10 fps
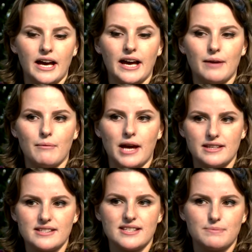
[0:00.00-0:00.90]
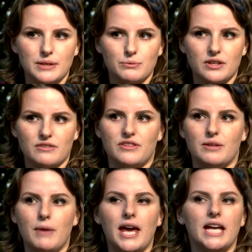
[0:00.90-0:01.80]
And this has been one
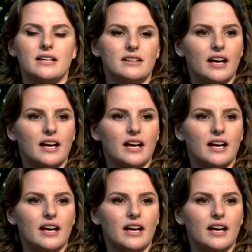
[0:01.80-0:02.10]
of the main